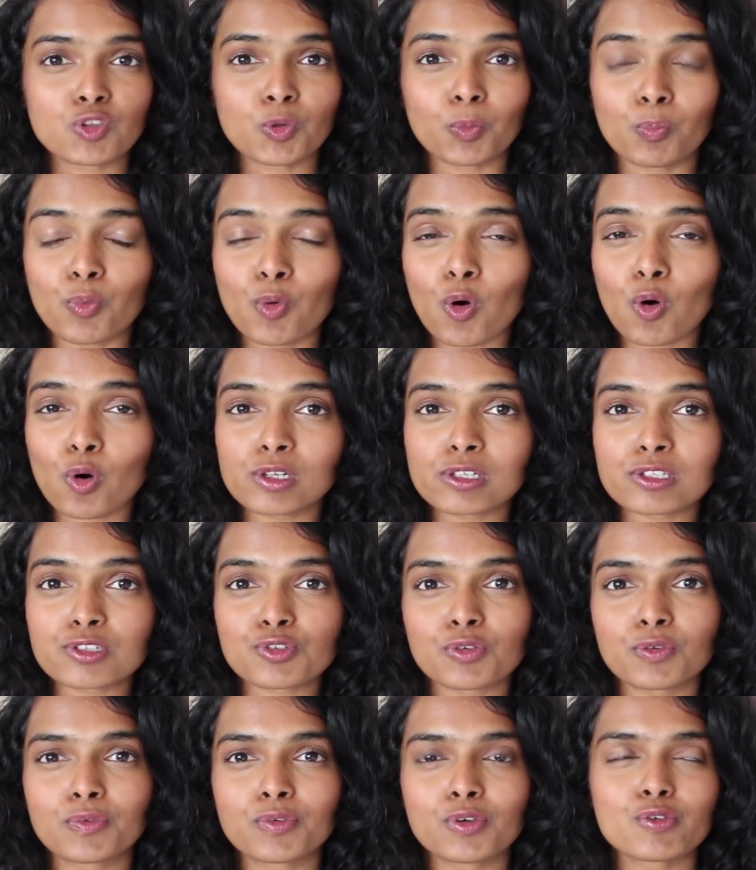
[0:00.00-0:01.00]
the bowls
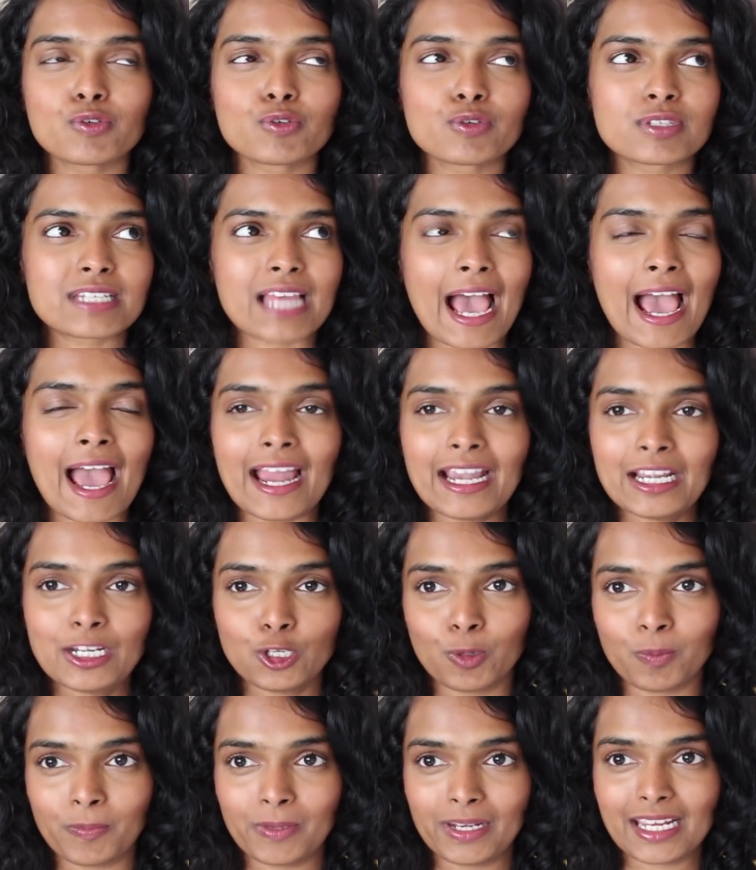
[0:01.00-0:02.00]
you've used, and
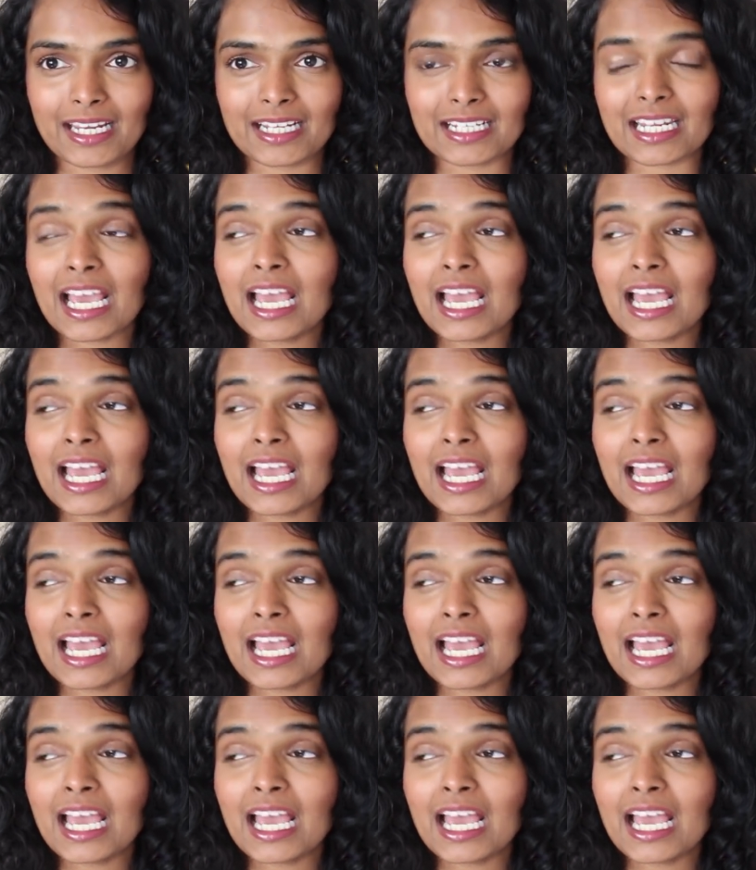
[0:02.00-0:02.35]
your plate.